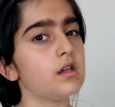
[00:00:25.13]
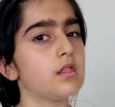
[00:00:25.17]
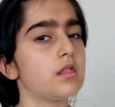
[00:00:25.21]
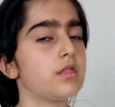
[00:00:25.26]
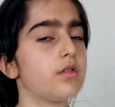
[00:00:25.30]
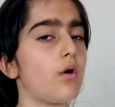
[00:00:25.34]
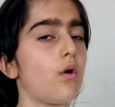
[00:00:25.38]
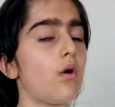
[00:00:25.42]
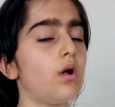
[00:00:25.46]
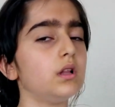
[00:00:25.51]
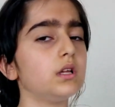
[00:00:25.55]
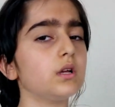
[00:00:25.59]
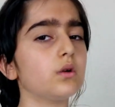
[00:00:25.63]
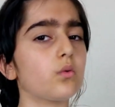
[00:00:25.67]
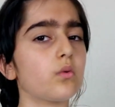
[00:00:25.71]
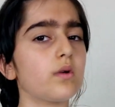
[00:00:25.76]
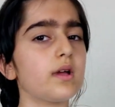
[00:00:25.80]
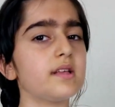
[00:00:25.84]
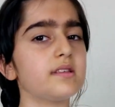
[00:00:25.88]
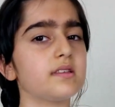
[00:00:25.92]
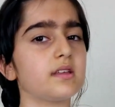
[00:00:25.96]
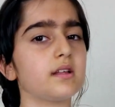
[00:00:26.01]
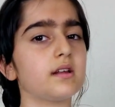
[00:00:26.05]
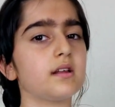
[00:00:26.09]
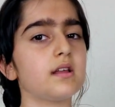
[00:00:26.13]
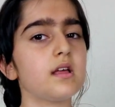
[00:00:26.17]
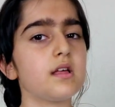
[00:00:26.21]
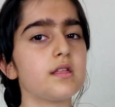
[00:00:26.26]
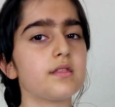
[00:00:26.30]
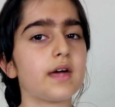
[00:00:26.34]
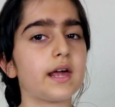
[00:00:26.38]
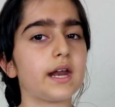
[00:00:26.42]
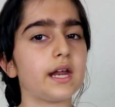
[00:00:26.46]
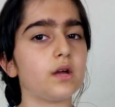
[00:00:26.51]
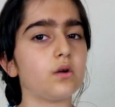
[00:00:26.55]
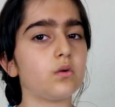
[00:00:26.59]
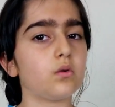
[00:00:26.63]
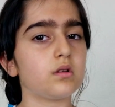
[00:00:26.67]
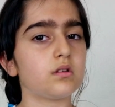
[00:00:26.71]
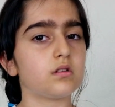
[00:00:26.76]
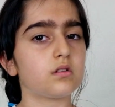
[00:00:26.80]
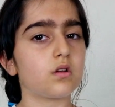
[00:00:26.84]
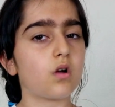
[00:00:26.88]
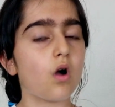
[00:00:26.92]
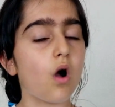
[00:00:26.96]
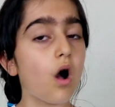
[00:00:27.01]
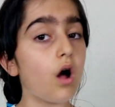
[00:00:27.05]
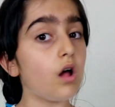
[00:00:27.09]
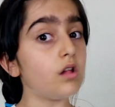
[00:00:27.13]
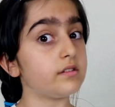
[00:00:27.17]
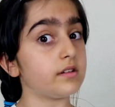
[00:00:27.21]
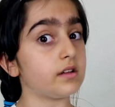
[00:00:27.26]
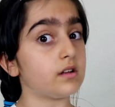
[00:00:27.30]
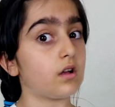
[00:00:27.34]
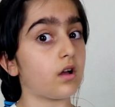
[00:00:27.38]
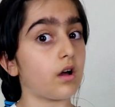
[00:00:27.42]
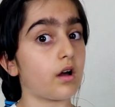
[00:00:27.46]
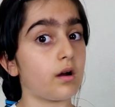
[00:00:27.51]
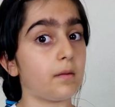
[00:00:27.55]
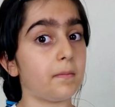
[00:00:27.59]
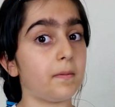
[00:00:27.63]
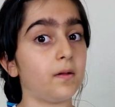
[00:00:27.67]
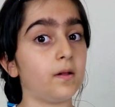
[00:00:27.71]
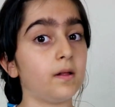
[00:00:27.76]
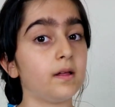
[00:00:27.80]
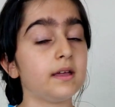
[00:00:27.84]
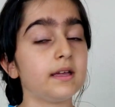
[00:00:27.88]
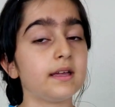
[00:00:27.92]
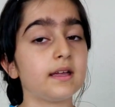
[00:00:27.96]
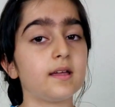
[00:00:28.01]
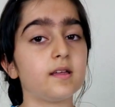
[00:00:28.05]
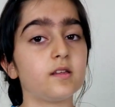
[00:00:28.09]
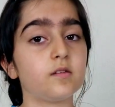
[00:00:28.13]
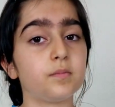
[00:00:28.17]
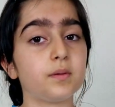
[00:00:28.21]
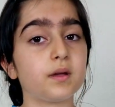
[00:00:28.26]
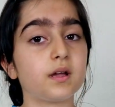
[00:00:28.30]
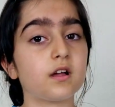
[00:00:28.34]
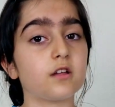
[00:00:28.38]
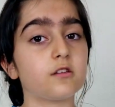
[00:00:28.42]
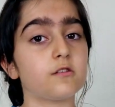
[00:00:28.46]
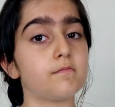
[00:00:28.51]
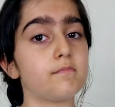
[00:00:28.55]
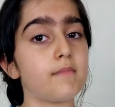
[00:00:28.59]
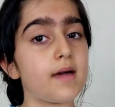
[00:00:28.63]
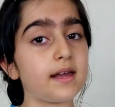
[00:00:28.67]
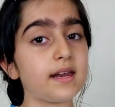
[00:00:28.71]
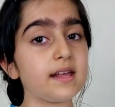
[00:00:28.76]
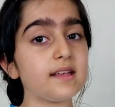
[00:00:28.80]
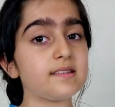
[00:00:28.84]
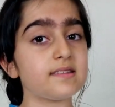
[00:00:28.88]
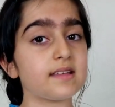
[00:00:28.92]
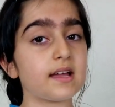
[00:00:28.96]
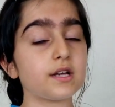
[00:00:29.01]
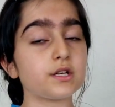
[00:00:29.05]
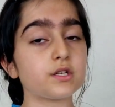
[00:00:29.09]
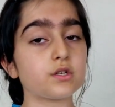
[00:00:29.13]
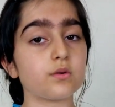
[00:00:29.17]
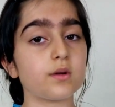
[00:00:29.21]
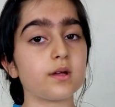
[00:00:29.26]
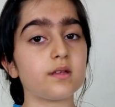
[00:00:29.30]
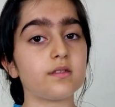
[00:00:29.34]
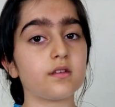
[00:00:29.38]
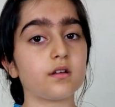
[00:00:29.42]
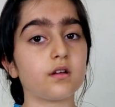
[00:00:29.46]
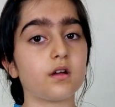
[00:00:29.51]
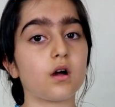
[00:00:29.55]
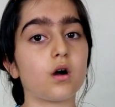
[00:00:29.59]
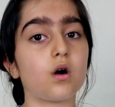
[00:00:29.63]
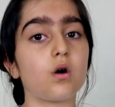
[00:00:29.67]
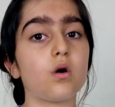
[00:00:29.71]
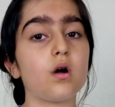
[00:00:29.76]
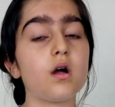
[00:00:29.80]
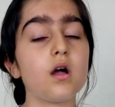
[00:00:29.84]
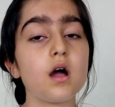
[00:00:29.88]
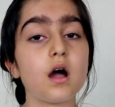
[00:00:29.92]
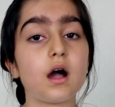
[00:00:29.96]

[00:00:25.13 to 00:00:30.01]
The only reason that it was called uncuttable is because many centuries ago,